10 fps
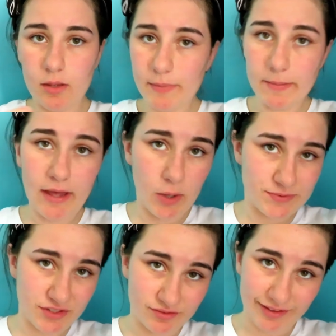Maybe it
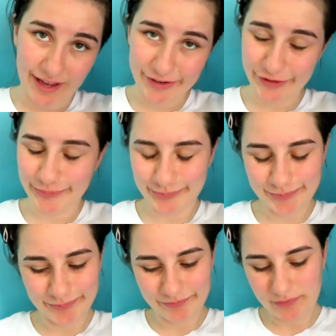helps you. I don't know.
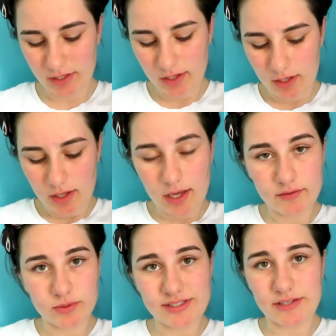
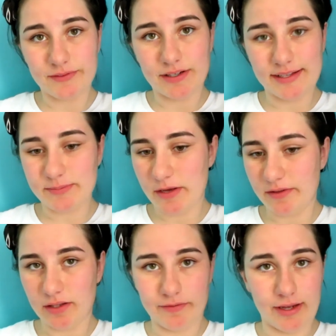Everyone's different, and that's
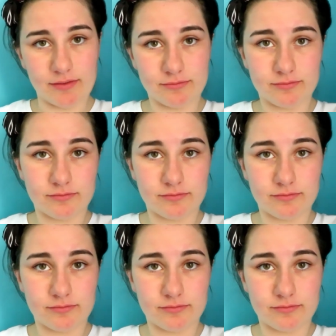perfectly fine.